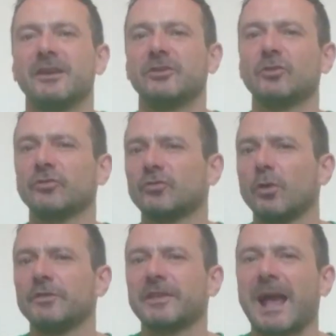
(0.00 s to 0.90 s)
you're not
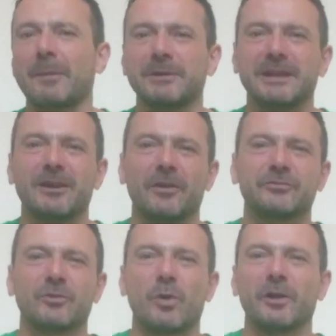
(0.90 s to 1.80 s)
sure if it's happening
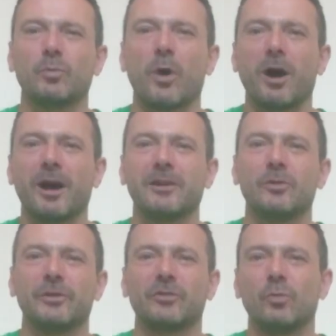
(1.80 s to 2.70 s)
after quite a while
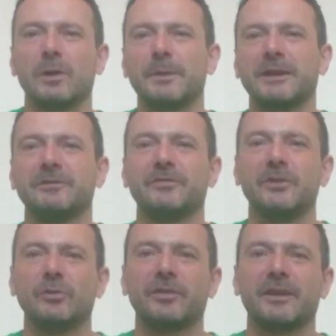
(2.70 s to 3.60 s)
or it's all a bit
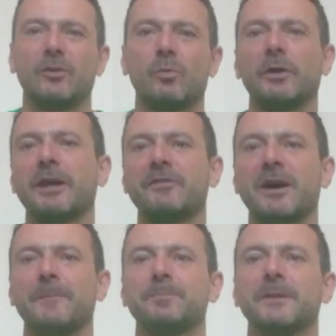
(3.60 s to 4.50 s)
confusing or
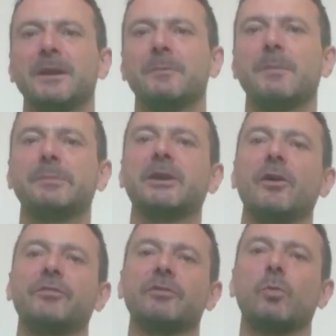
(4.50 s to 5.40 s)
whatever, maybe
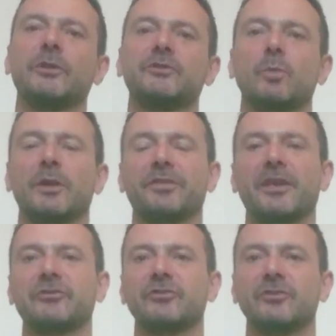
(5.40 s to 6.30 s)
go for a one-to-one
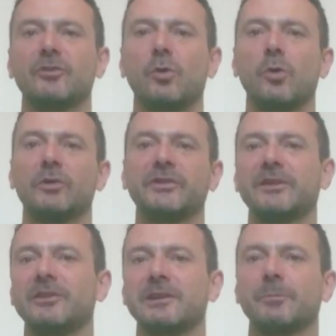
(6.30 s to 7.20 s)
session or
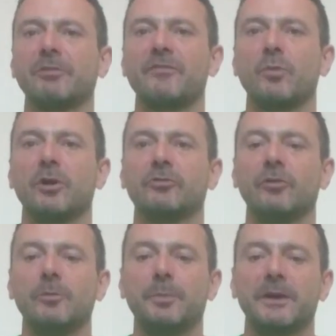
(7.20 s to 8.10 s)
attend a little breathwork
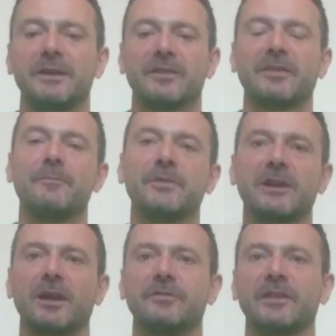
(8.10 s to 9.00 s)
group, something
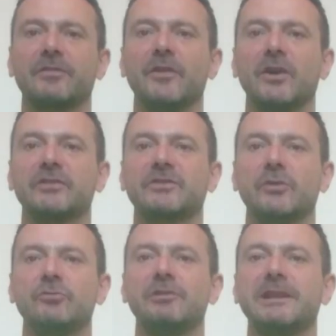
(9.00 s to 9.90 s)
like this first, so
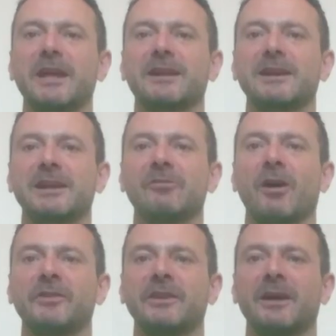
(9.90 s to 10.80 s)
you really get a clear
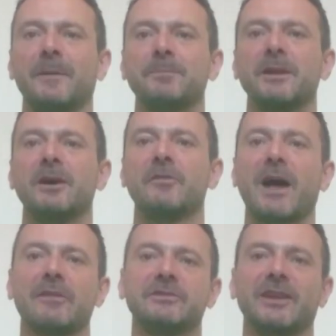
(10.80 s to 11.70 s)
idea of
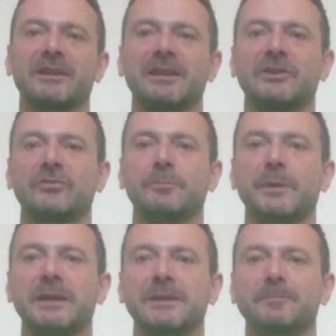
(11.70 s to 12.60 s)
how the technique should
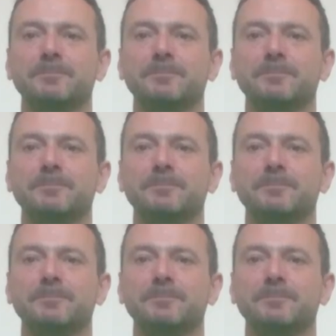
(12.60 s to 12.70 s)
be.